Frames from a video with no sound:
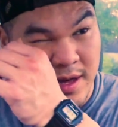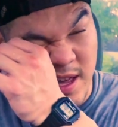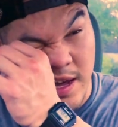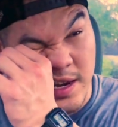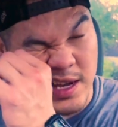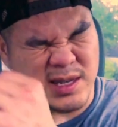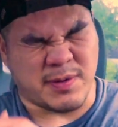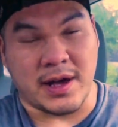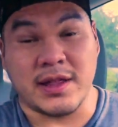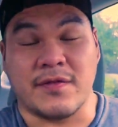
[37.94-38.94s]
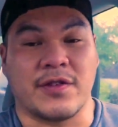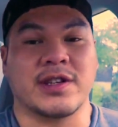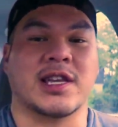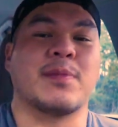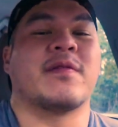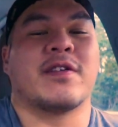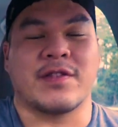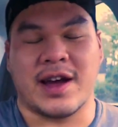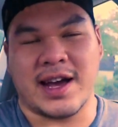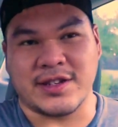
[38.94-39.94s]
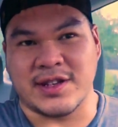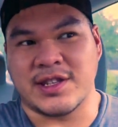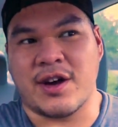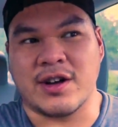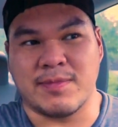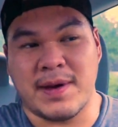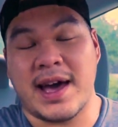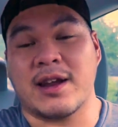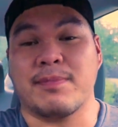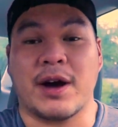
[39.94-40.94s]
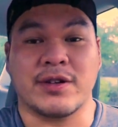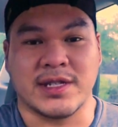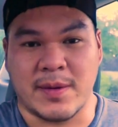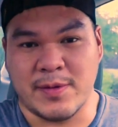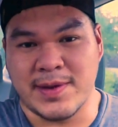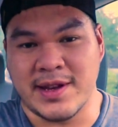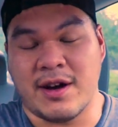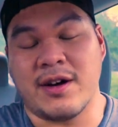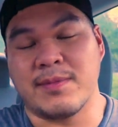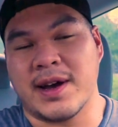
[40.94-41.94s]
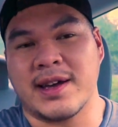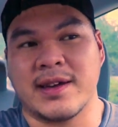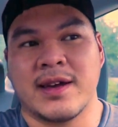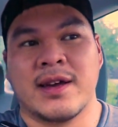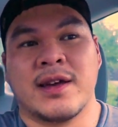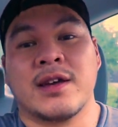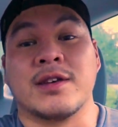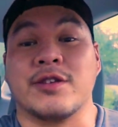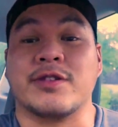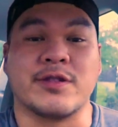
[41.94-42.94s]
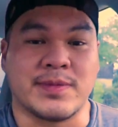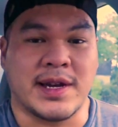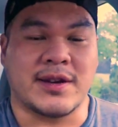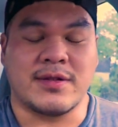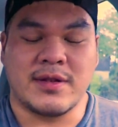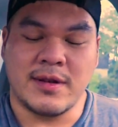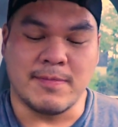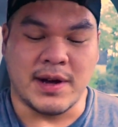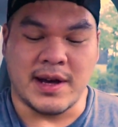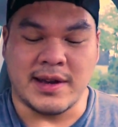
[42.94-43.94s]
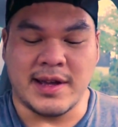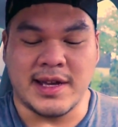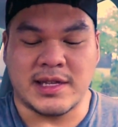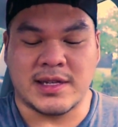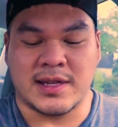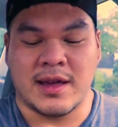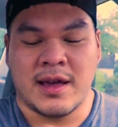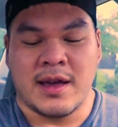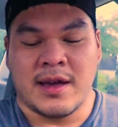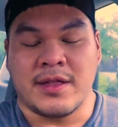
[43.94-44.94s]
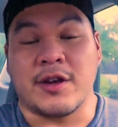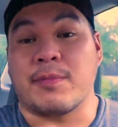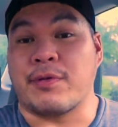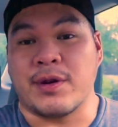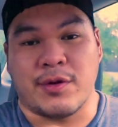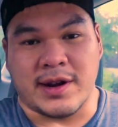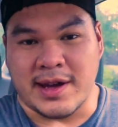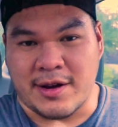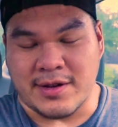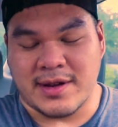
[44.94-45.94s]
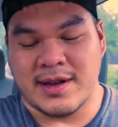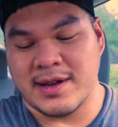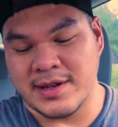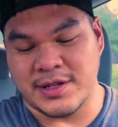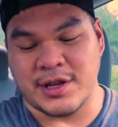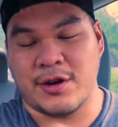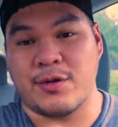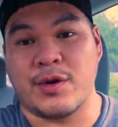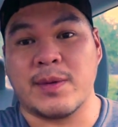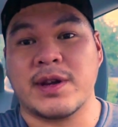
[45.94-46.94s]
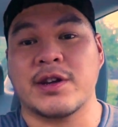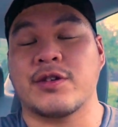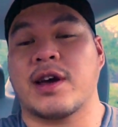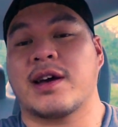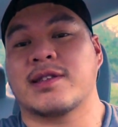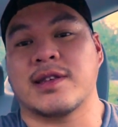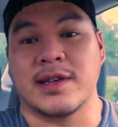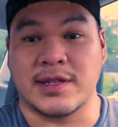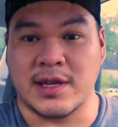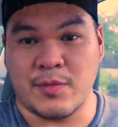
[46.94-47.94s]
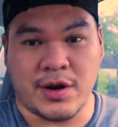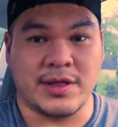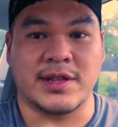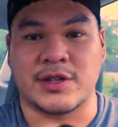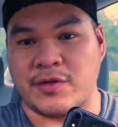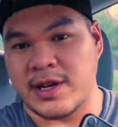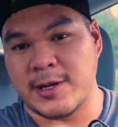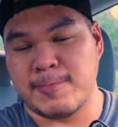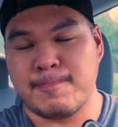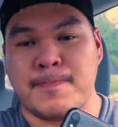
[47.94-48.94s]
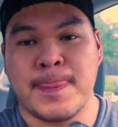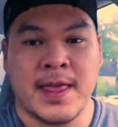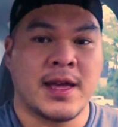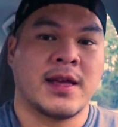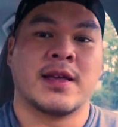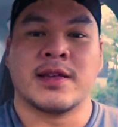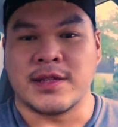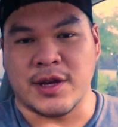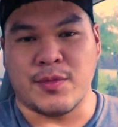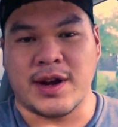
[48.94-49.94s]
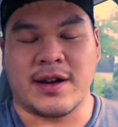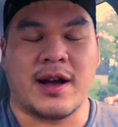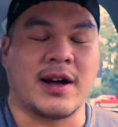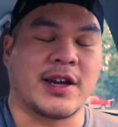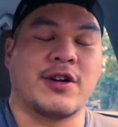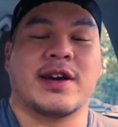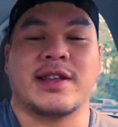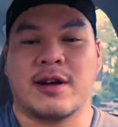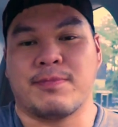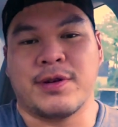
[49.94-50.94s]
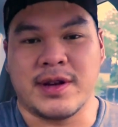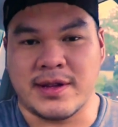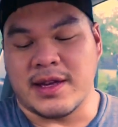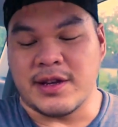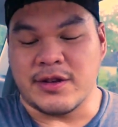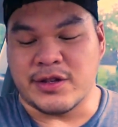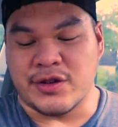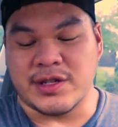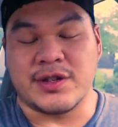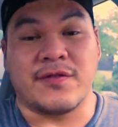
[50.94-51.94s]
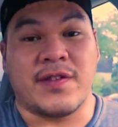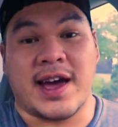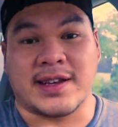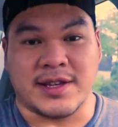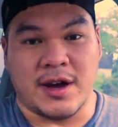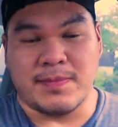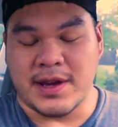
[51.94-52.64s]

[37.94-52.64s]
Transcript: and it's probably the first time I've ever actually talked bad about a supplement on my YouTube channel, but it's their pre-workout. So what I'm gonna do, guys, is somewhere on the screen, somewhere, I'll go ahead and I'll put the nutrition facts up